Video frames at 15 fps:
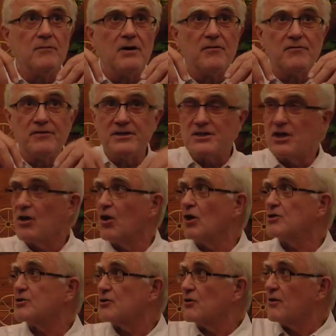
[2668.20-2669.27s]

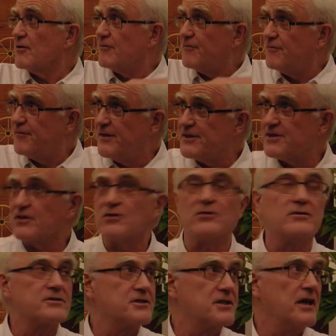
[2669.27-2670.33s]
physiological, a
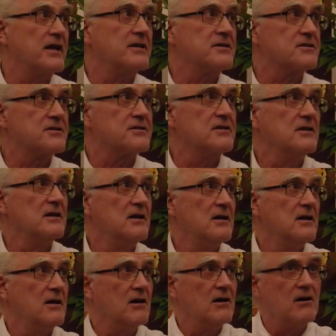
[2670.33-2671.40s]
physical sense
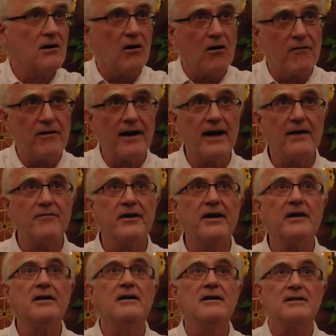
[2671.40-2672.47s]
of
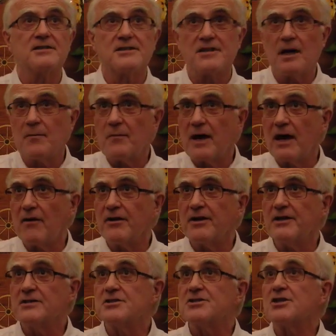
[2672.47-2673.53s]
having somehow
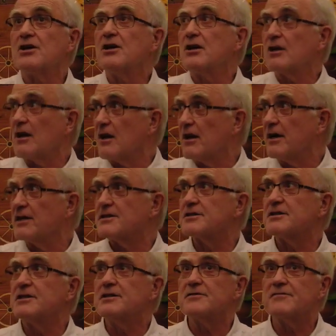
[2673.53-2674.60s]
internalized
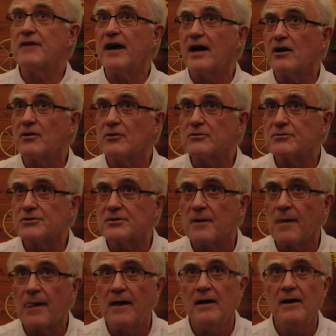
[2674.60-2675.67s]
these values.
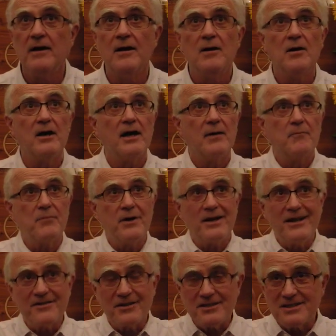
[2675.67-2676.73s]
But
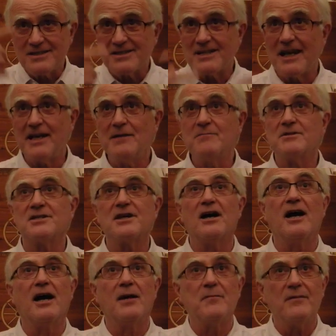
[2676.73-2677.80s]
at the same
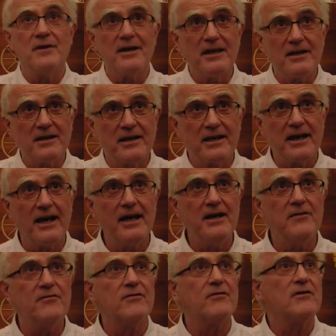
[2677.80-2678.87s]
time, it
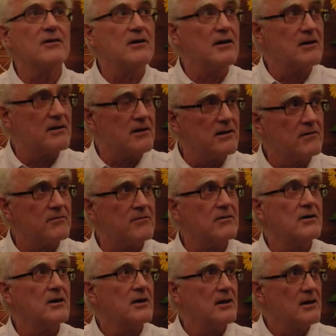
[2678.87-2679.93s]
gave
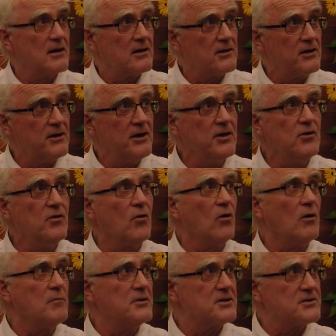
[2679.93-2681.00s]
an
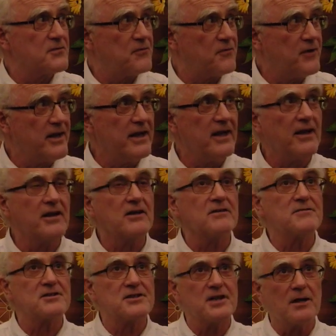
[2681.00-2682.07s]
enormous feeling of
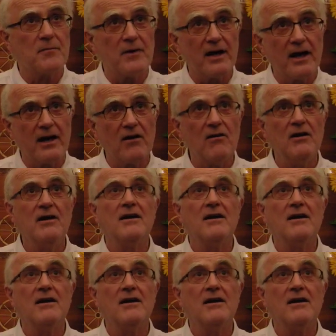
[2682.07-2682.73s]
somehow